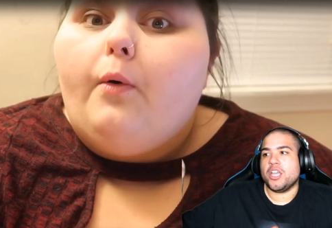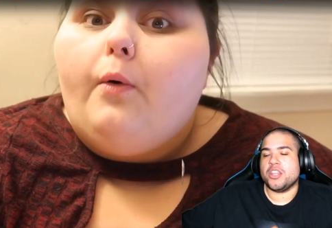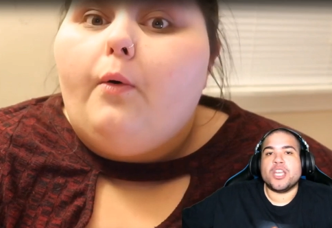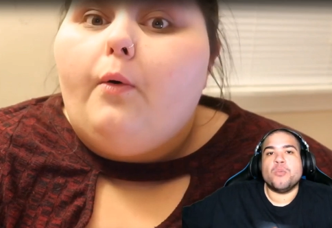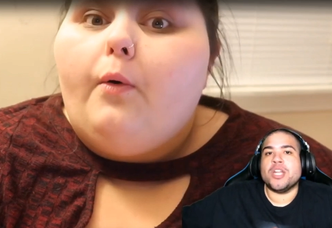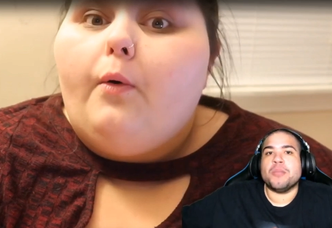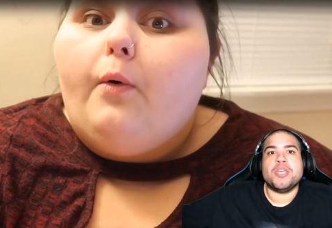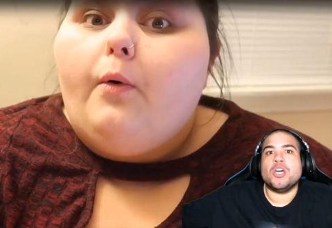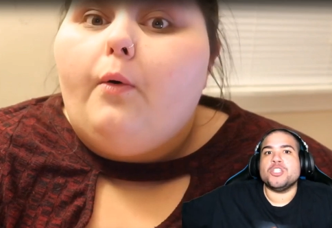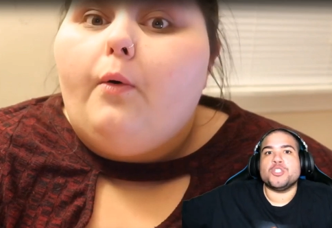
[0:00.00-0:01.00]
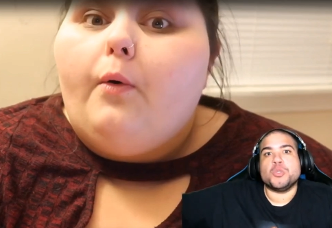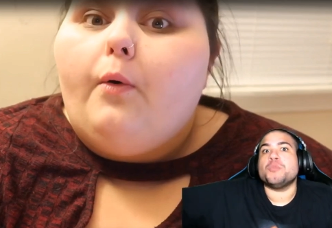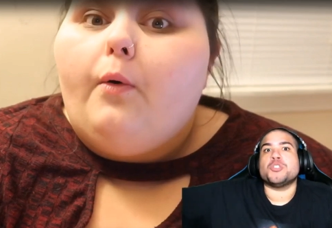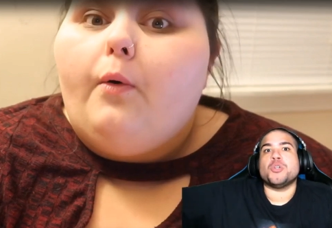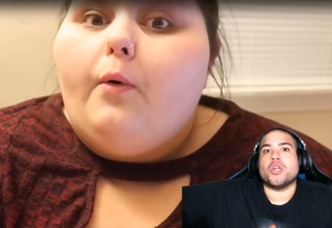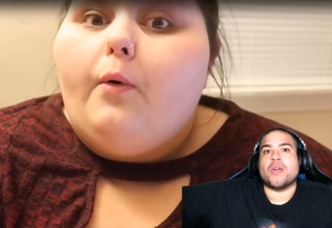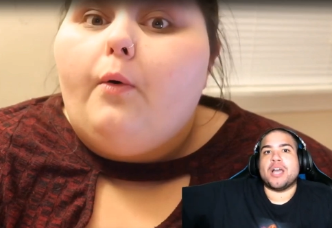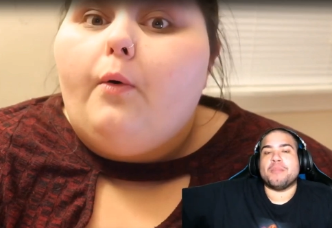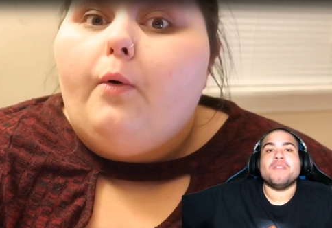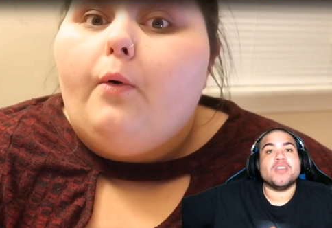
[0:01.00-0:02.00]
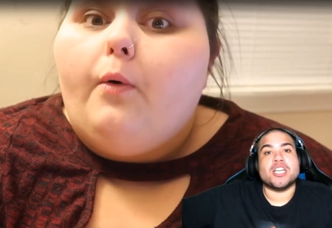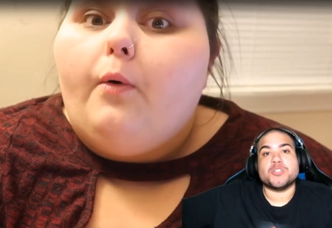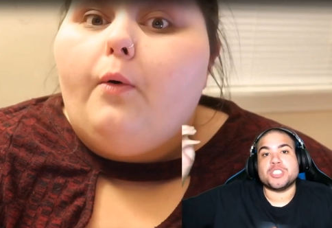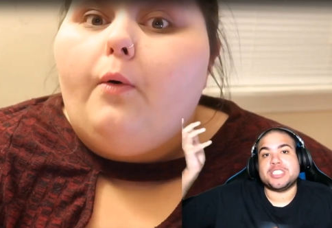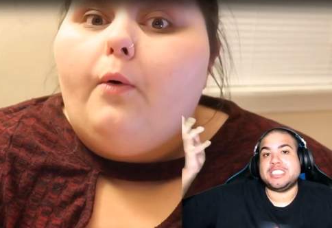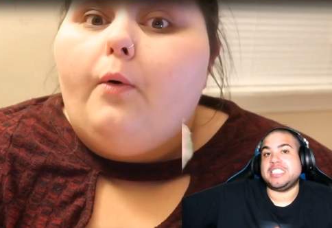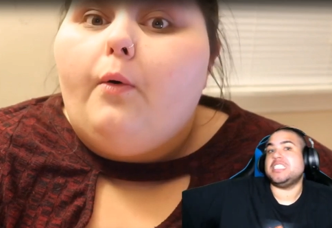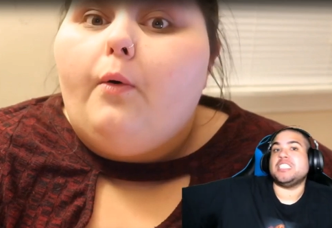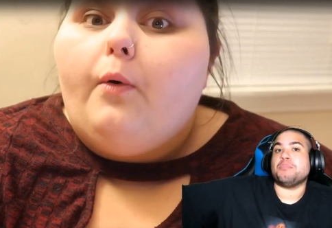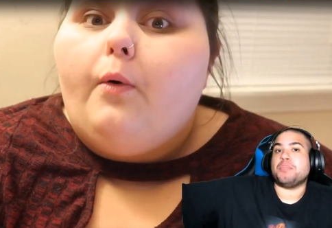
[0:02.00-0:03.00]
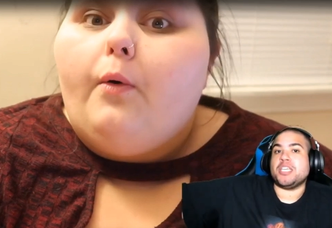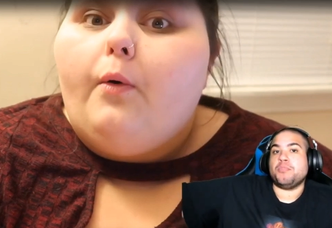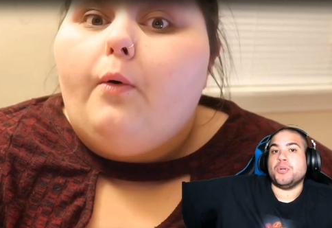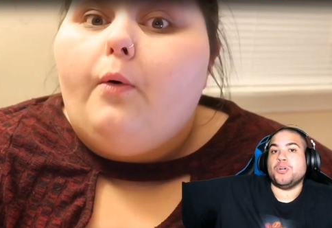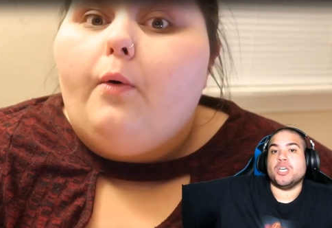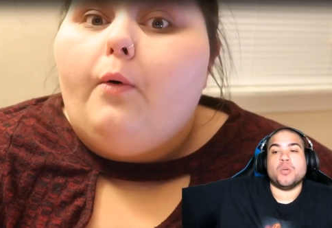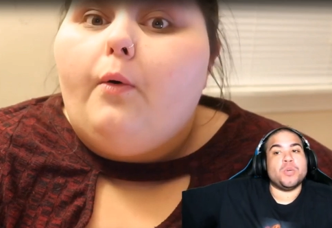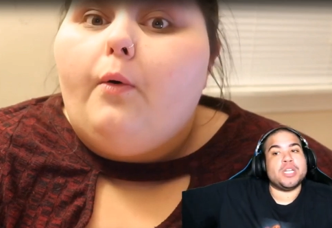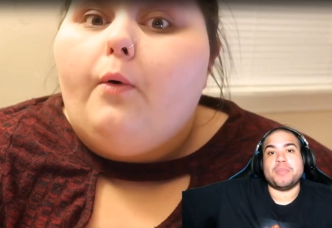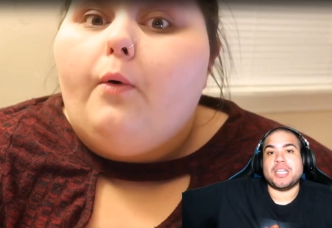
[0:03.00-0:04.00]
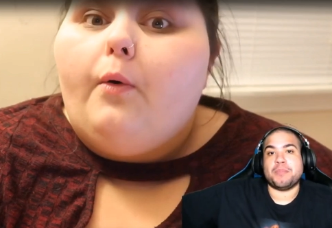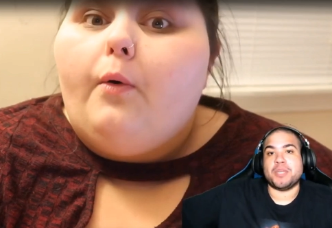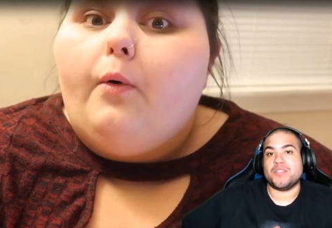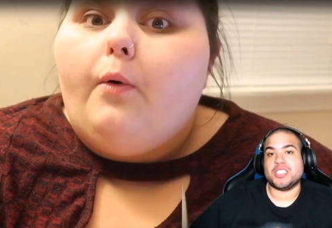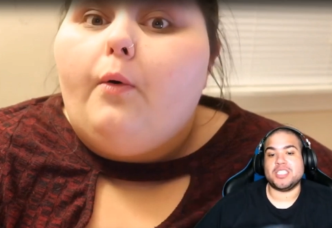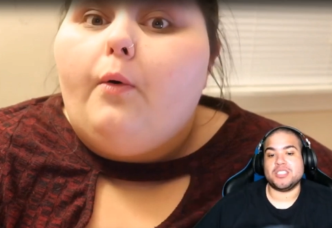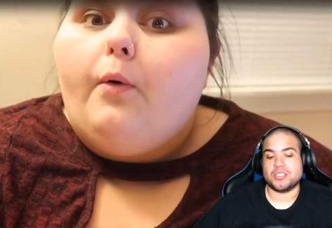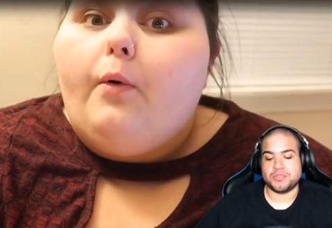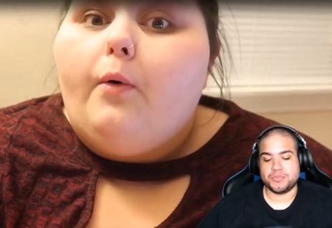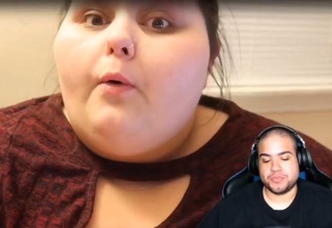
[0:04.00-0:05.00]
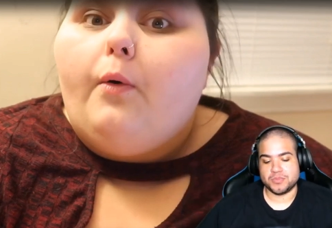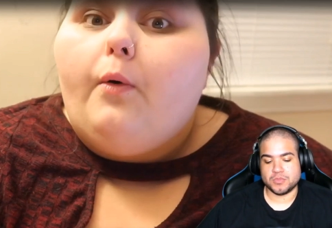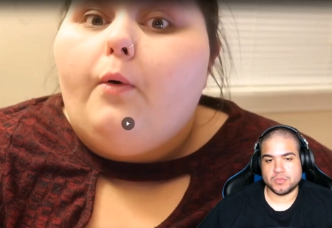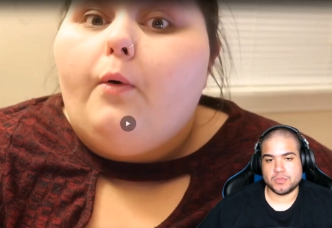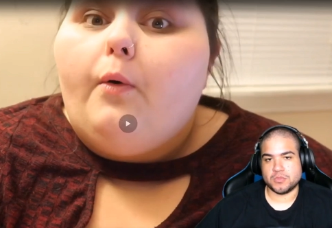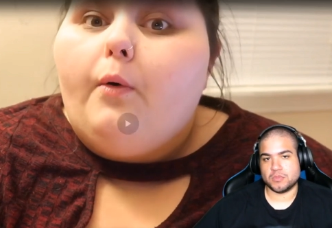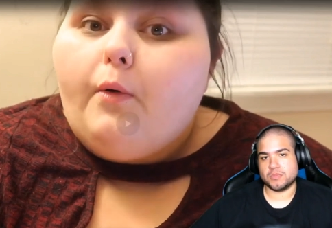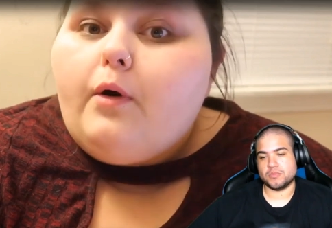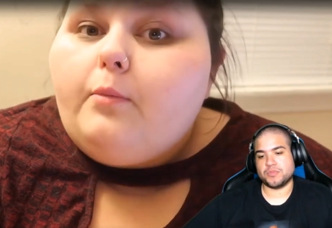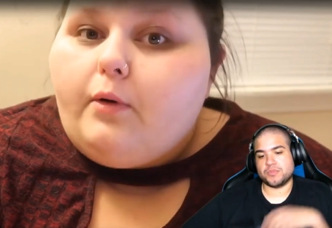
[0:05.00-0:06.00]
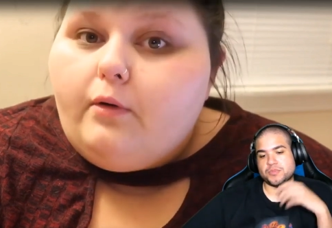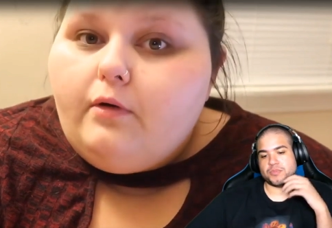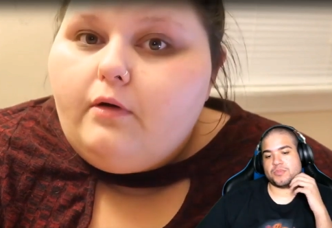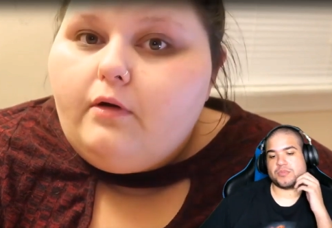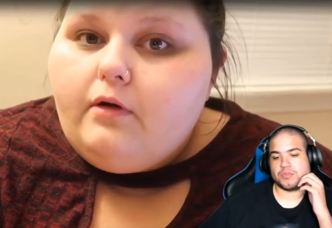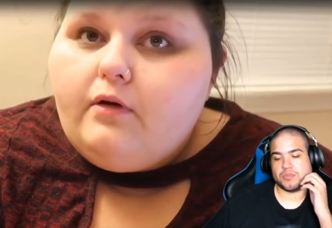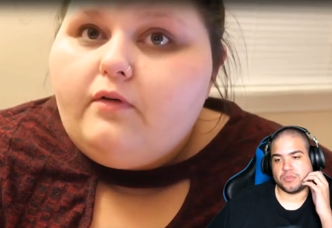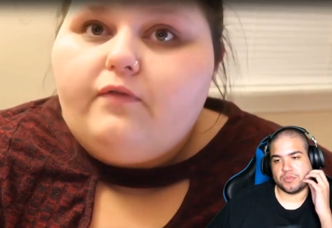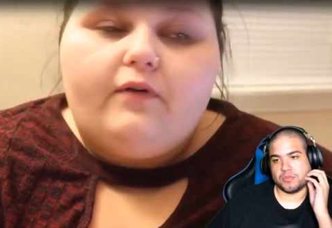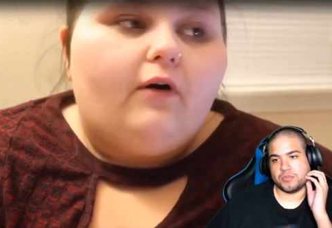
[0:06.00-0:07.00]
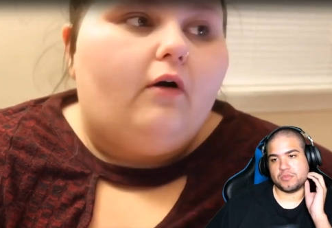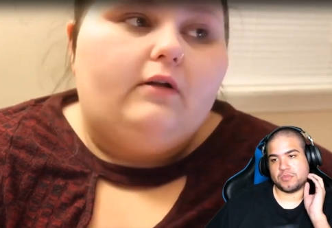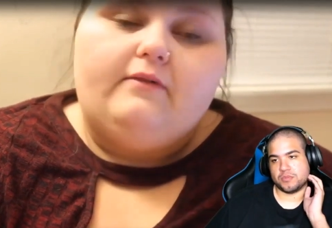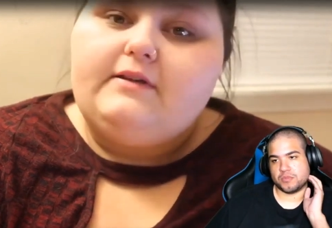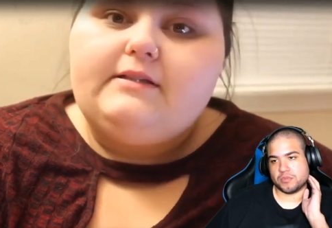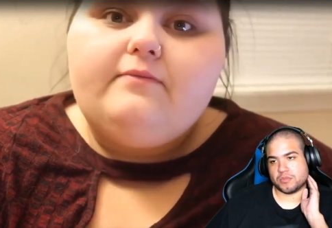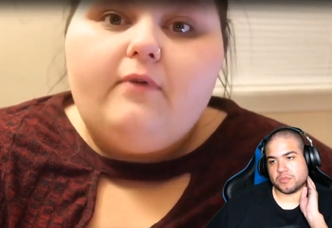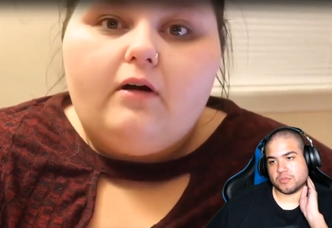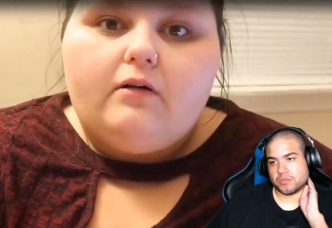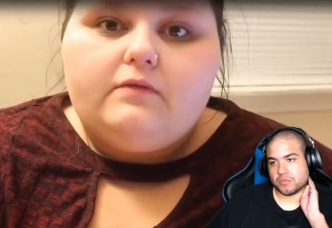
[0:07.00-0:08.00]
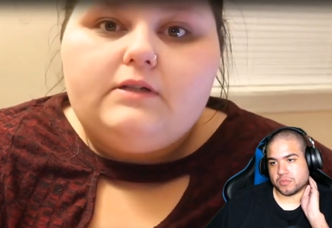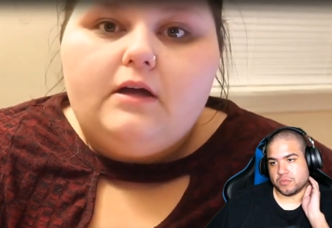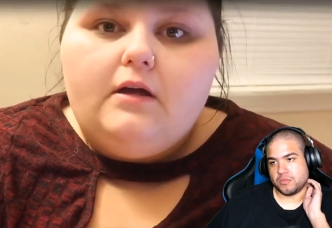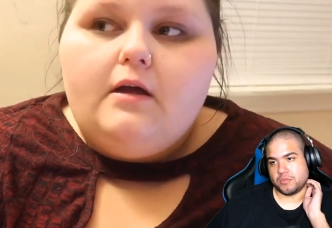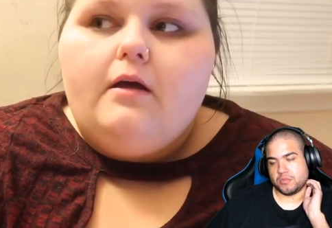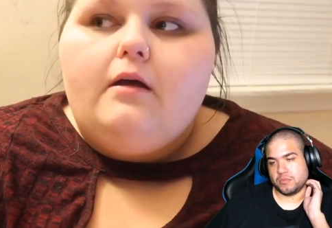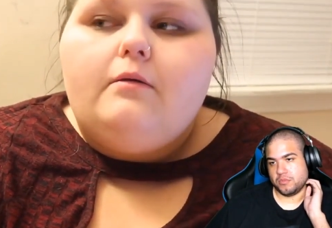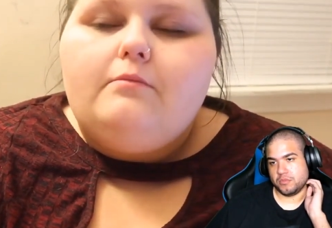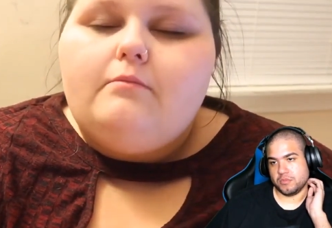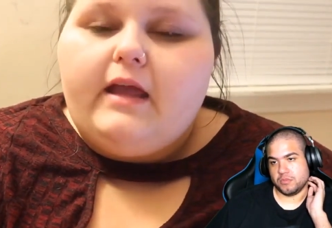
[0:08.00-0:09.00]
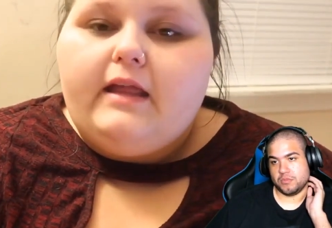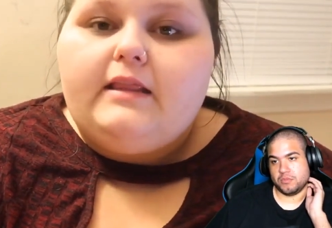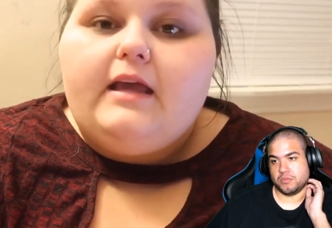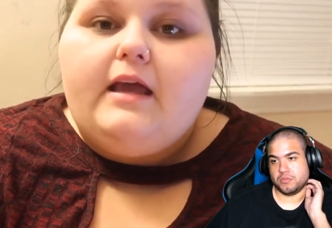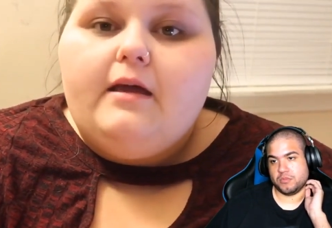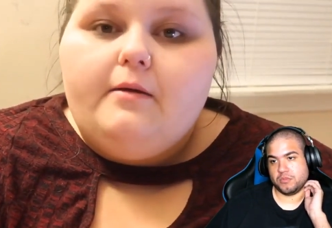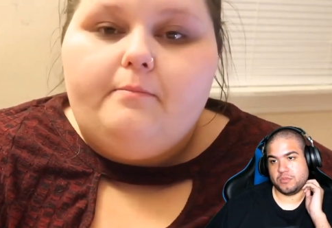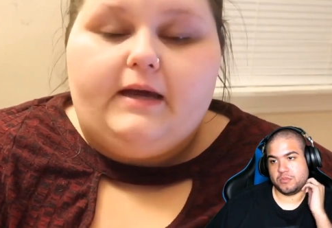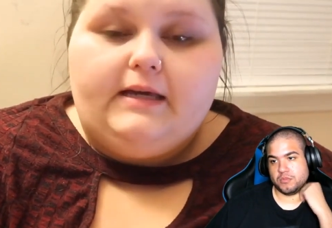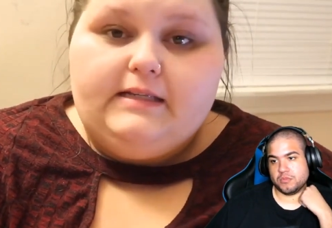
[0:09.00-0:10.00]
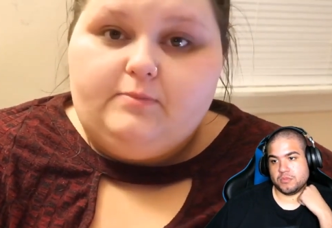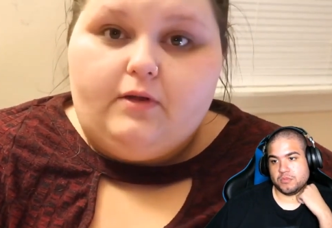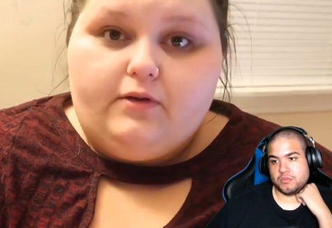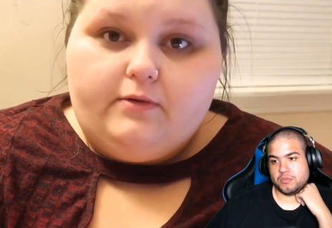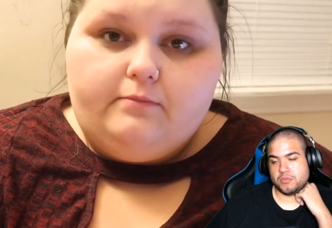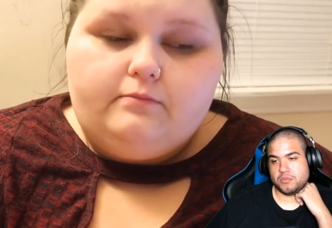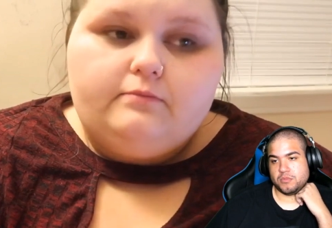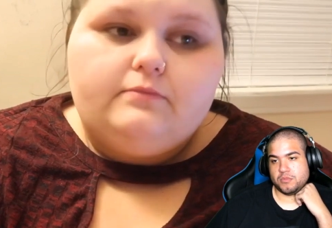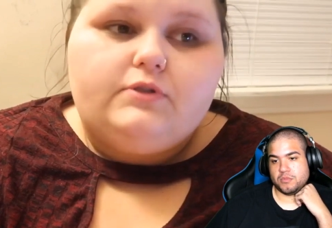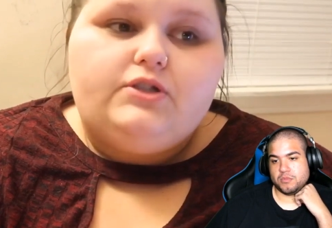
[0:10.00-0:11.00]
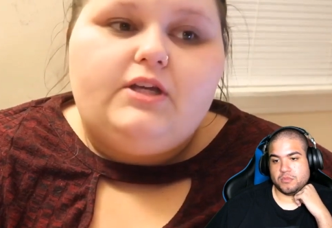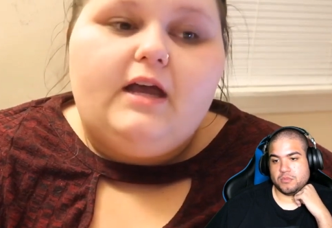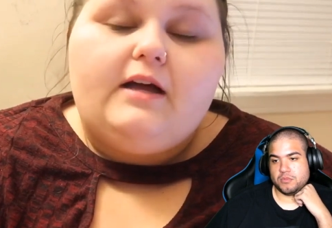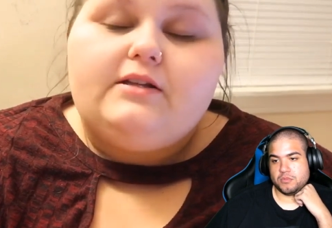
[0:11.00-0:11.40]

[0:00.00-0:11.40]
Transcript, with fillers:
Speaker 1: there wouldn't be all these rumors going around. Maybe you guys were just decent people. It wouldn't be that big of a deal.
Speaker 2: Horrible for all of us involved. Mainly Becky's mother. She